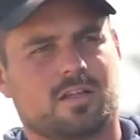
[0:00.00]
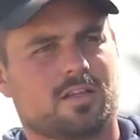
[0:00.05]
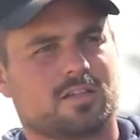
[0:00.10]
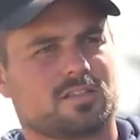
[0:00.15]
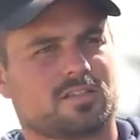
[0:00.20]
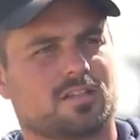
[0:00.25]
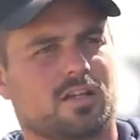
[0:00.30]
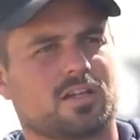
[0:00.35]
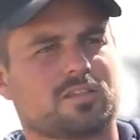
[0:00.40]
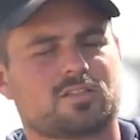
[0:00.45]

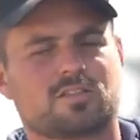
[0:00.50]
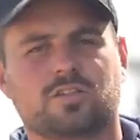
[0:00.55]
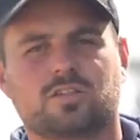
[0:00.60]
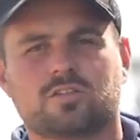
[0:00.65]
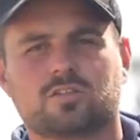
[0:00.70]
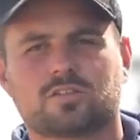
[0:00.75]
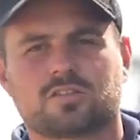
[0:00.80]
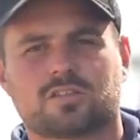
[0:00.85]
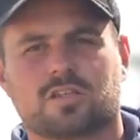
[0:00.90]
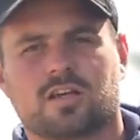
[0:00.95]
It's nice to
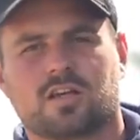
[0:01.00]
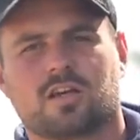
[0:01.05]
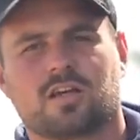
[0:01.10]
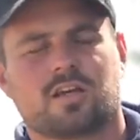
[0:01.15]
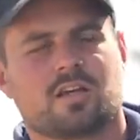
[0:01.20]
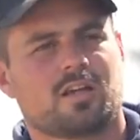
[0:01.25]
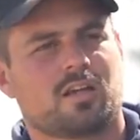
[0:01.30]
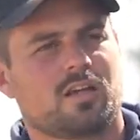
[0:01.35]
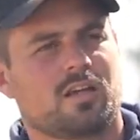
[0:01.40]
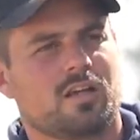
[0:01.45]
use
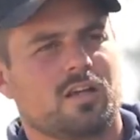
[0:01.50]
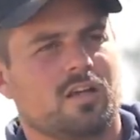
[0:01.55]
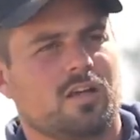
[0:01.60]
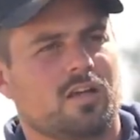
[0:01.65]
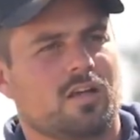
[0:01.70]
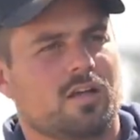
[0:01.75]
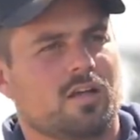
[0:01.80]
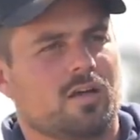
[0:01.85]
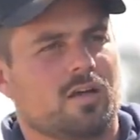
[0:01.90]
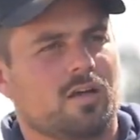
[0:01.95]
the
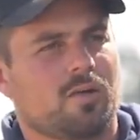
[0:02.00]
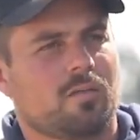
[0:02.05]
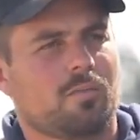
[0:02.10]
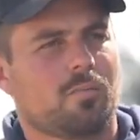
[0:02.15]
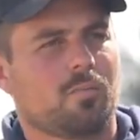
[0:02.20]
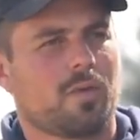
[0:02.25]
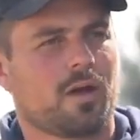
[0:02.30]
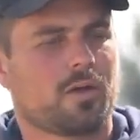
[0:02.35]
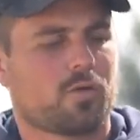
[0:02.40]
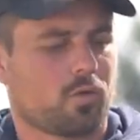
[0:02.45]

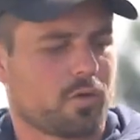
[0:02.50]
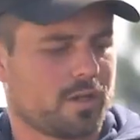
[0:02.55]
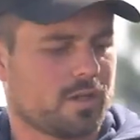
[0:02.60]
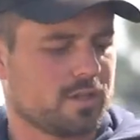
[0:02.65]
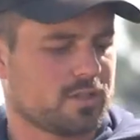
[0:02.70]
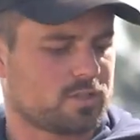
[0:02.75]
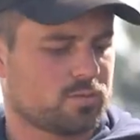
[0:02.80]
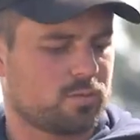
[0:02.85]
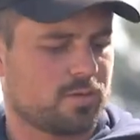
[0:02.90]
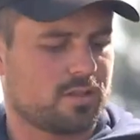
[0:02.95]

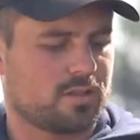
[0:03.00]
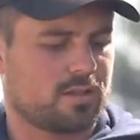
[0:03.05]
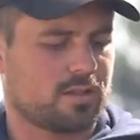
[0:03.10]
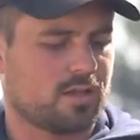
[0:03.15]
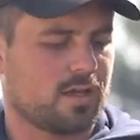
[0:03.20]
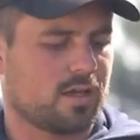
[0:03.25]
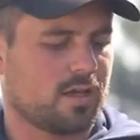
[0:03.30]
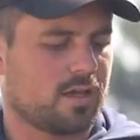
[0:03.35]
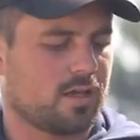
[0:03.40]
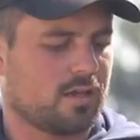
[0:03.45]
binoculars with
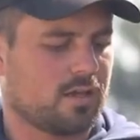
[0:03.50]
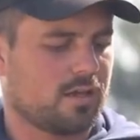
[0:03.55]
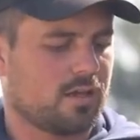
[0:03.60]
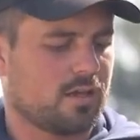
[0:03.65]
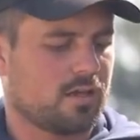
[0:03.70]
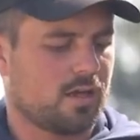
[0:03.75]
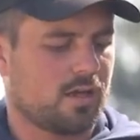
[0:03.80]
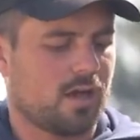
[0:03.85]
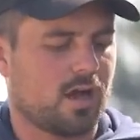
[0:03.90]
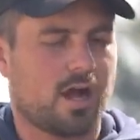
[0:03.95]
a
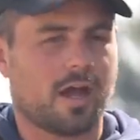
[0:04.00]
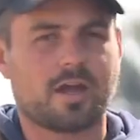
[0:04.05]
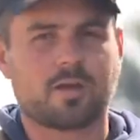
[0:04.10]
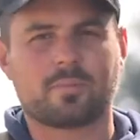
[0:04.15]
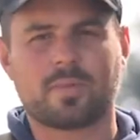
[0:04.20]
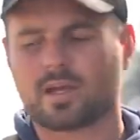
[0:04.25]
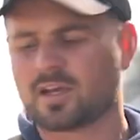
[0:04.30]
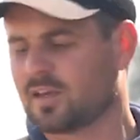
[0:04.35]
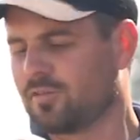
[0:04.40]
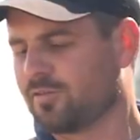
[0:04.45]
higher
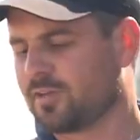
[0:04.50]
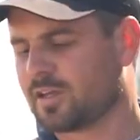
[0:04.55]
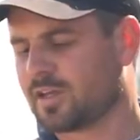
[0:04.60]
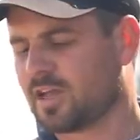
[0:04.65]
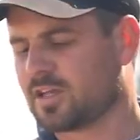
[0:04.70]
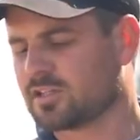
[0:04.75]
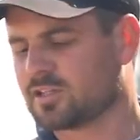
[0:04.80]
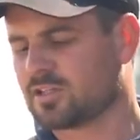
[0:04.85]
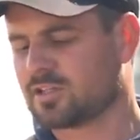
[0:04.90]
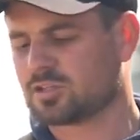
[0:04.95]

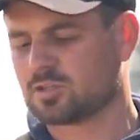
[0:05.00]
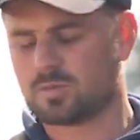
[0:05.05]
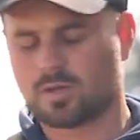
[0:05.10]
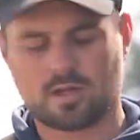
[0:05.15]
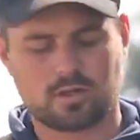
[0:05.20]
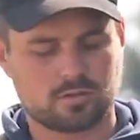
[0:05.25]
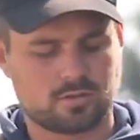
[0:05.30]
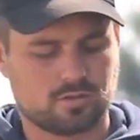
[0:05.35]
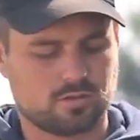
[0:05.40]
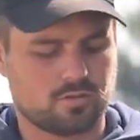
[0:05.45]
magnification as
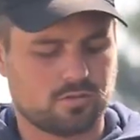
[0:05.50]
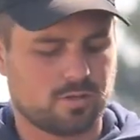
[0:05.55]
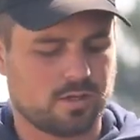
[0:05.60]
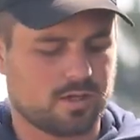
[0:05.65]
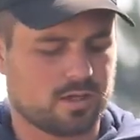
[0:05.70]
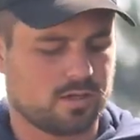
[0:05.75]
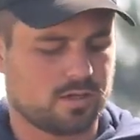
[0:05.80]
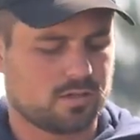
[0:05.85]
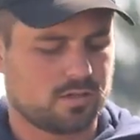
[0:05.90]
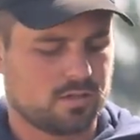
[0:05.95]
well
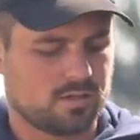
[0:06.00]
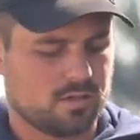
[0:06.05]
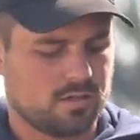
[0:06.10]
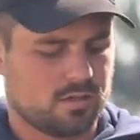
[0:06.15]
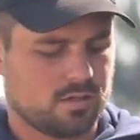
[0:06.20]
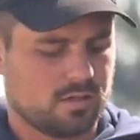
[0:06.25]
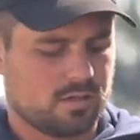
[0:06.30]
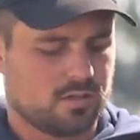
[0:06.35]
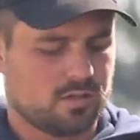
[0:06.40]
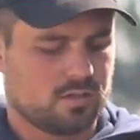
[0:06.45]
to
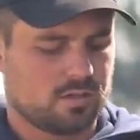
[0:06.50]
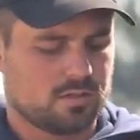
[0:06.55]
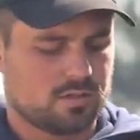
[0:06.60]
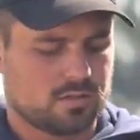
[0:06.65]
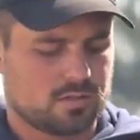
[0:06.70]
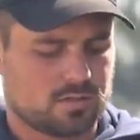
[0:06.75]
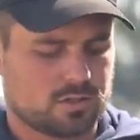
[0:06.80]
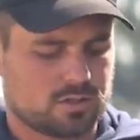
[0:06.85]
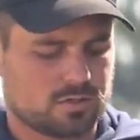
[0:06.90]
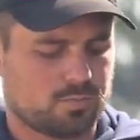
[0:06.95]

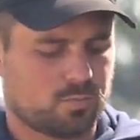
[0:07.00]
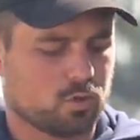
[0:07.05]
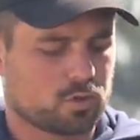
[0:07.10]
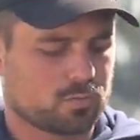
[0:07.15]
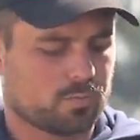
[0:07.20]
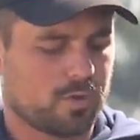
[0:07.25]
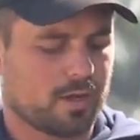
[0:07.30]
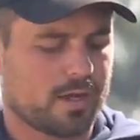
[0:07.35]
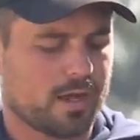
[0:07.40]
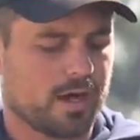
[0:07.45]

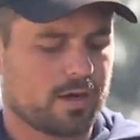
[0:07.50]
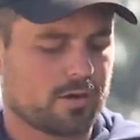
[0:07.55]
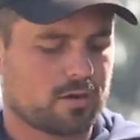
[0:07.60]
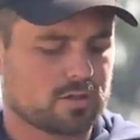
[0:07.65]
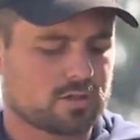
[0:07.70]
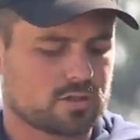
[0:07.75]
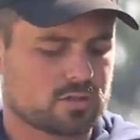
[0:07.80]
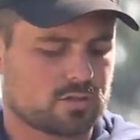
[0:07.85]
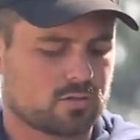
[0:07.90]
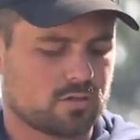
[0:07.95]
spot my
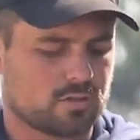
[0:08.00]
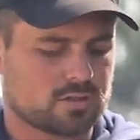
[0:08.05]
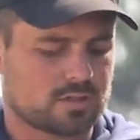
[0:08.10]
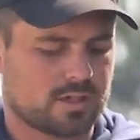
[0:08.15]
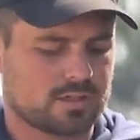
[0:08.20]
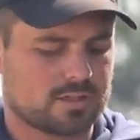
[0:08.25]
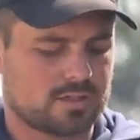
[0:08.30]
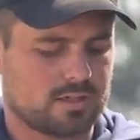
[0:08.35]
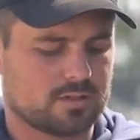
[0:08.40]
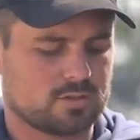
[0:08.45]
arrows, because
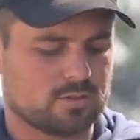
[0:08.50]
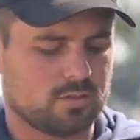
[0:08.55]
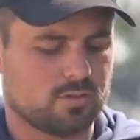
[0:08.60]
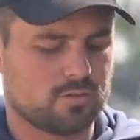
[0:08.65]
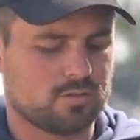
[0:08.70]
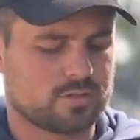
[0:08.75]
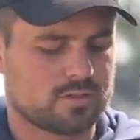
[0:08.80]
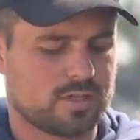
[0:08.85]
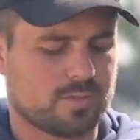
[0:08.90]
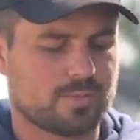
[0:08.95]
I tend to
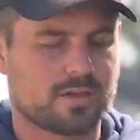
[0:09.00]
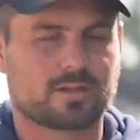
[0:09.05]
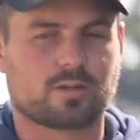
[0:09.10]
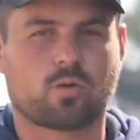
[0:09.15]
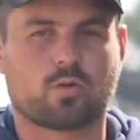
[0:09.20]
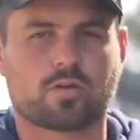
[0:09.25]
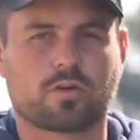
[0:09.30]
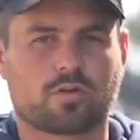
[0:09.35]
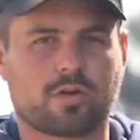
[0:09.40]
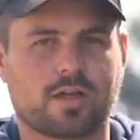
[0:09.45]
lose them at
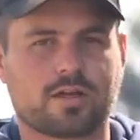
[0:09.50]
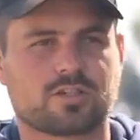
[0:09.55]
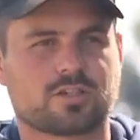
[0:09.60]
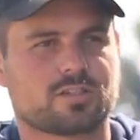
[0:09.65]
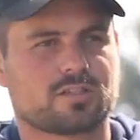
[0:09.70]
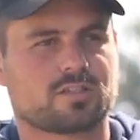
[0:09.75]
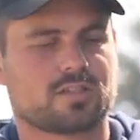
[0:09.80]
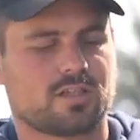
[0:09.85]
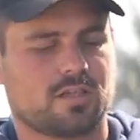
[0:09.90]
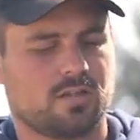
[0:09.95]
longer
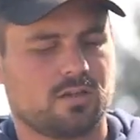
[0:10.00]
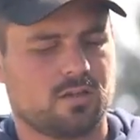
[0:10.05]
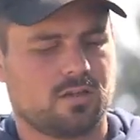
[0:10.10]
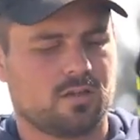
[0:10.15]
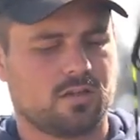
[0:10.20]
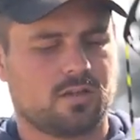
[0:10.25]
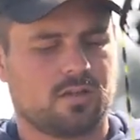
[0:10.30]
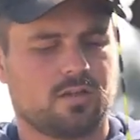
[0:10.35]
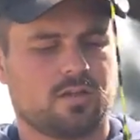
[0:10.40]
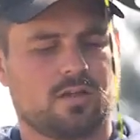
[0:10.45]
ranges.
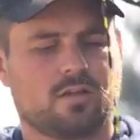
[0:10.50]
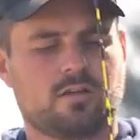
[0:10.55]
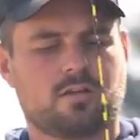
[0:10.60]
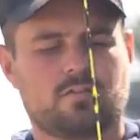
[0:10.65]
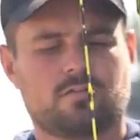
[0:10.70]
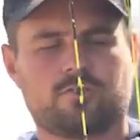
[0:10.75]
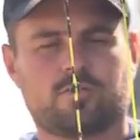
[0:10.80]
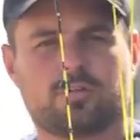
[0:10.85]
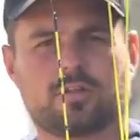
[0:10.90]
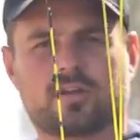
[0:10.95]

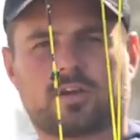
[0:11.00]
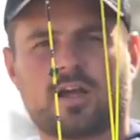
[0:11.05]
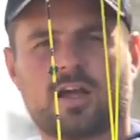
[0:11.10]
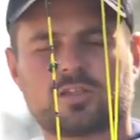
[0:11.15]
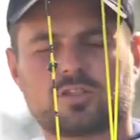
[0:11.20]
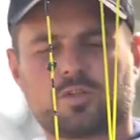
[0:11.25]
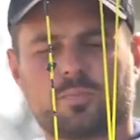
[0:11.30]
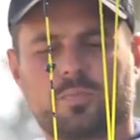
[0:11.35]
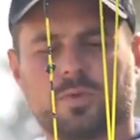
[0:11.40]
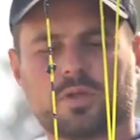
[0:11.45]
For the guys who